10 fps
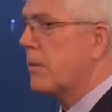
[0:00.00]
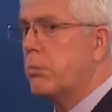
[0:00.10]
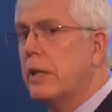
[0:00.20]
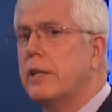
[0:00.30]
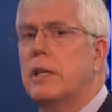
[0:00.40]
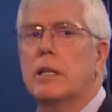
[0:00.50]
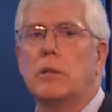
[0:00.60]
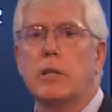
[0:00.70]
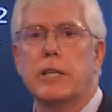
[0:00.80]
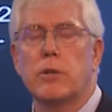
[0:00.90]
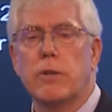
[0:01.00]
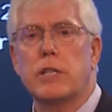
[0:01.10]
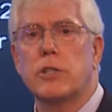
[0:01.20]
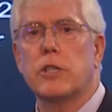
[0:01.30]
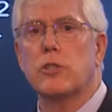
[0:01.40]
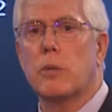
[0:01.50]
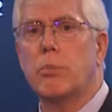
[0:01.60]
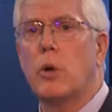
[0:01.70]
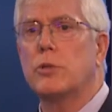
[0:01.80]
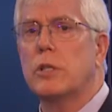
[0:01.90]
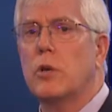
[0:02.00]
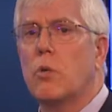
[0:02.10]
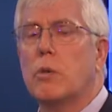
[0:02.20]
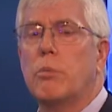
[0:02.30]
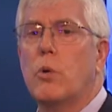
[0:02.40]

Political intervention is opposing or